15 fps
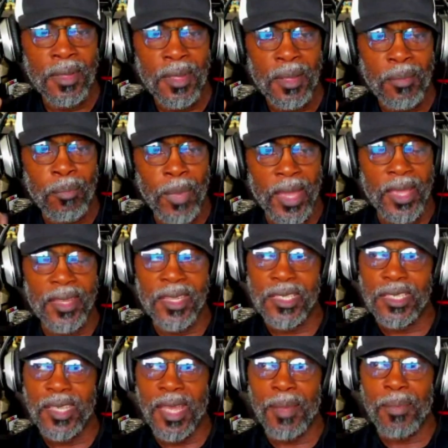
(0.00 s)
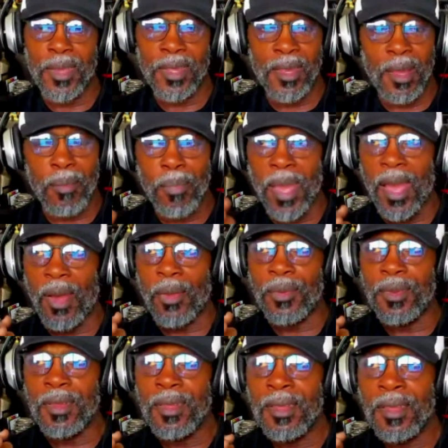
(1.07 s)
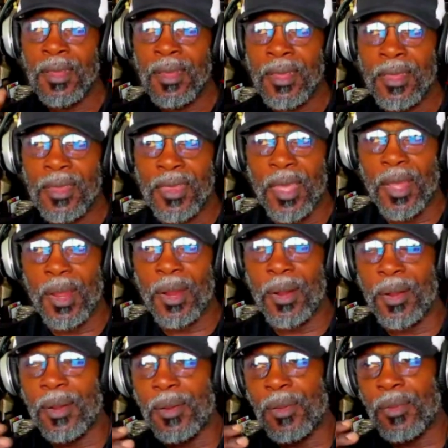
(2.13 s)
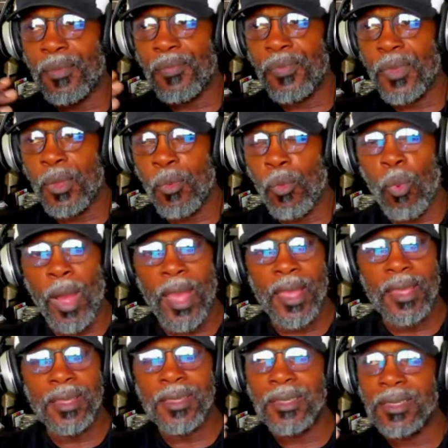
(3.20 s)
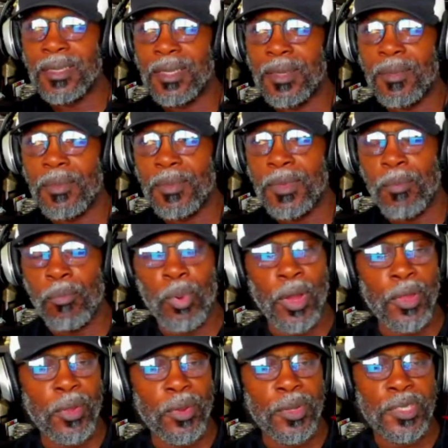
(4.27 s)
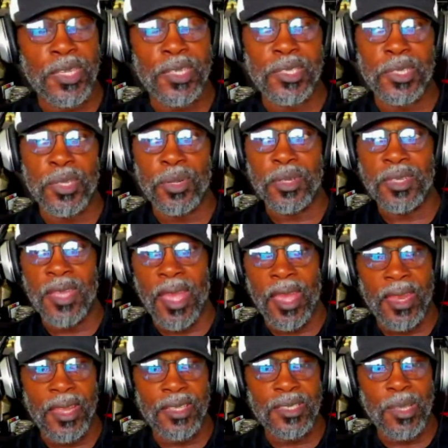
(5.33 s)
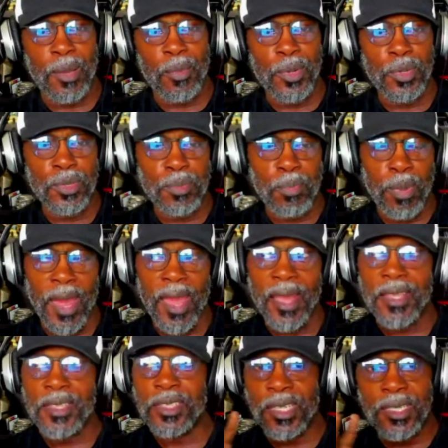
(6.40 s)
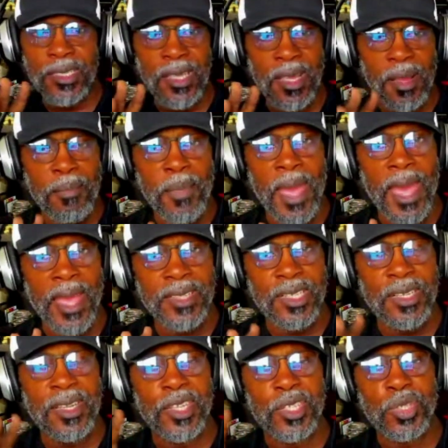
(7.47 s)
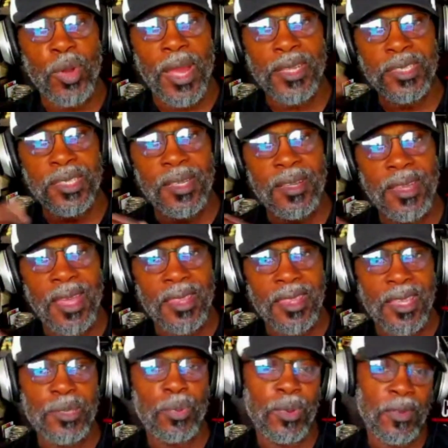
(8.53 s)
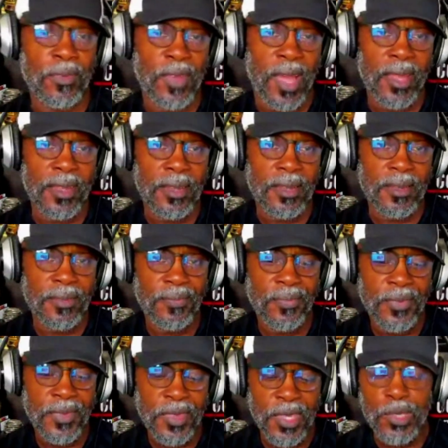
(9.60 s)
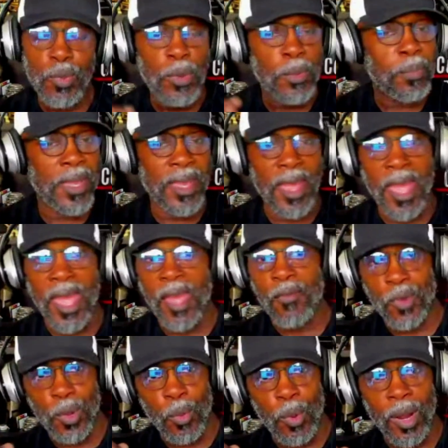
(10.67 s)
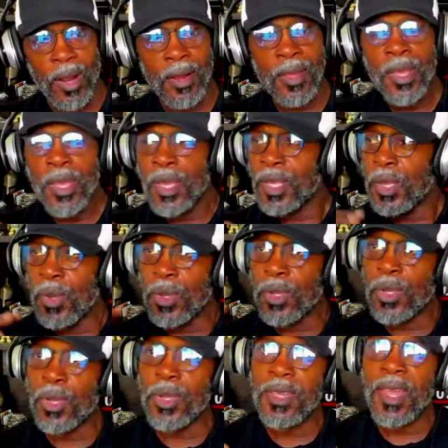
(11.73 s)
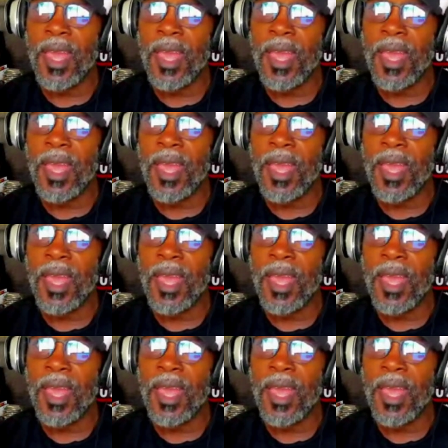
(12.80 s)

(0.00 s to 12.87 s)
making this statement about their white brother or sister dating someone who's black. Just imagine the traction that this would have gotten. This would be everywhere. You couldn't